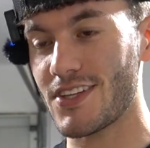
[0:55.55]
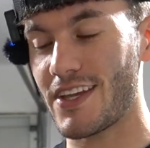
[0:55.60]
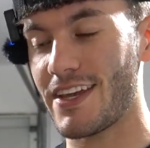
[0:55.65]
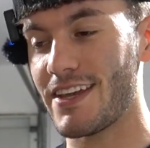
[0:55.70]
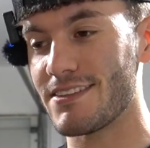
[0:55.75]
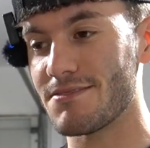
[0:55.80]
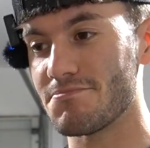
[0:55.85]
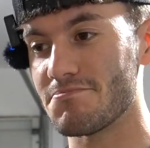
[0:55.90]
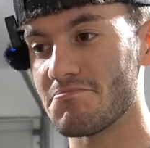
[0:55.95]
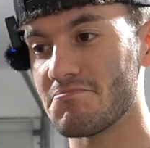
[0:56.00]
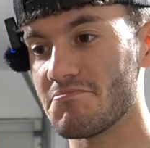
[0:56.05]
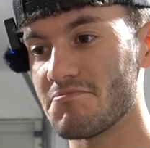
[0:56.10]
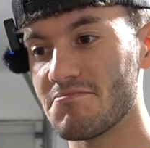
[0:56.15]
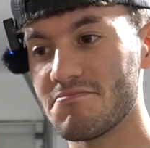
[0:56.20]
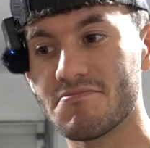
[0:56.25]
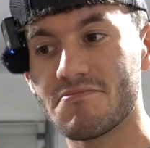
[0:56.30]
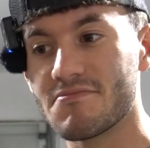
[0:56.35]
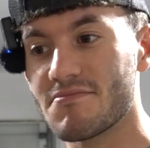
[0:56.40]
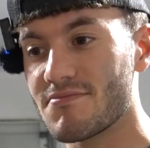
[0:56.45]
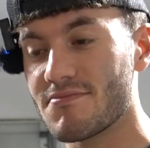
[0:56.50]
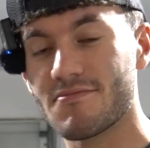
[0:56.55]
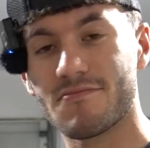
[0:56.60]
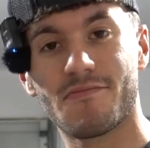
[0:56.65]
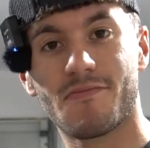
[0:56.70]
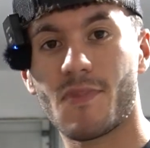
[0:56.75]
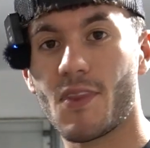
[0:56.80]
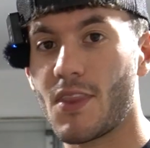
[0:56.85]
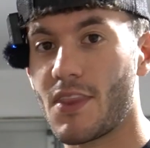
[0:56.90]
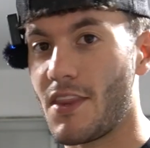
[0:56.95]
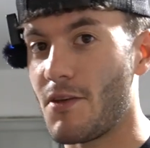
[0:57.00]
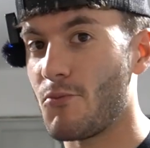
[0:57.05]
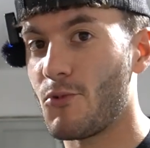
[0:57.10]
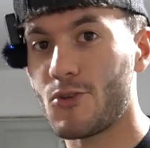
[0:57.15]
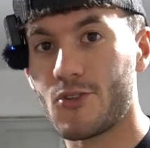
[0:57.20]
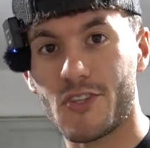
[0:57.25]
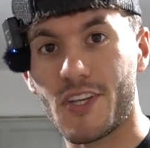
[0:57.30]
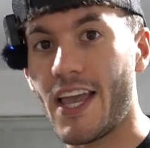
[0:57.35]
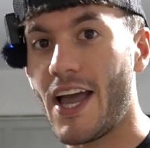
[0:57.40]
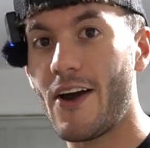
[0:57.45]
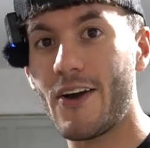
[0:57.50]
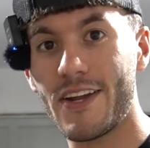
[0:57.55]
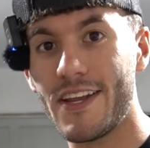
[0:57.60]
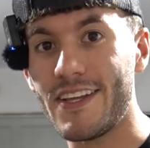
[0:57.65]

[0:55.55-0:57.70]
and then we'll see how it